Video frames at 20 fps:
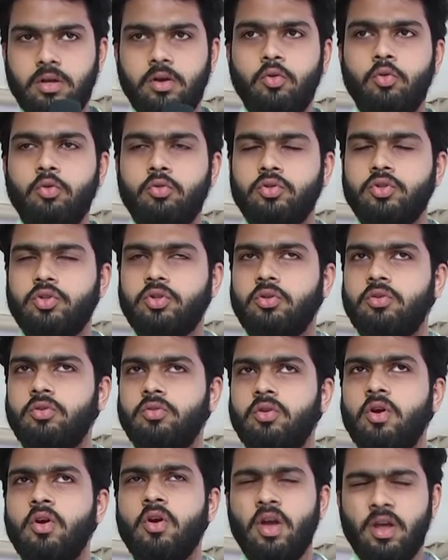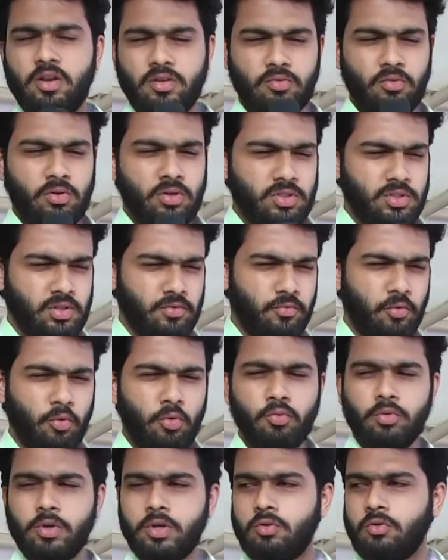a course on, it was a
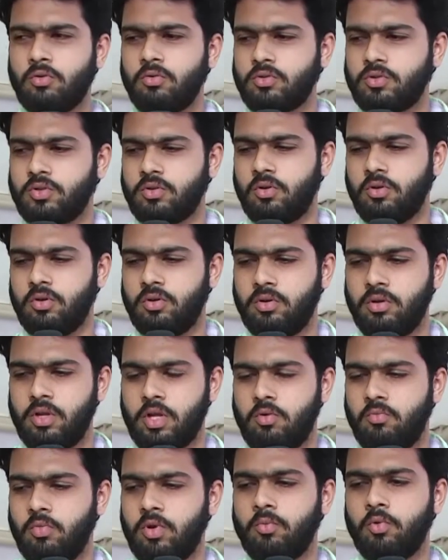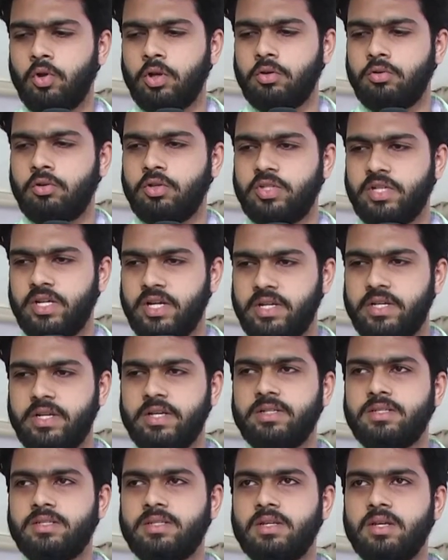4-week course on human molecular
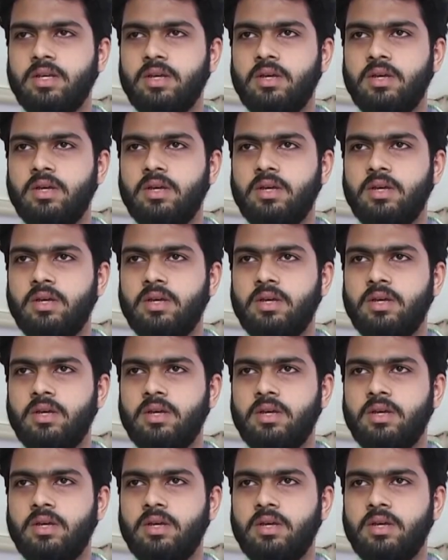genetics.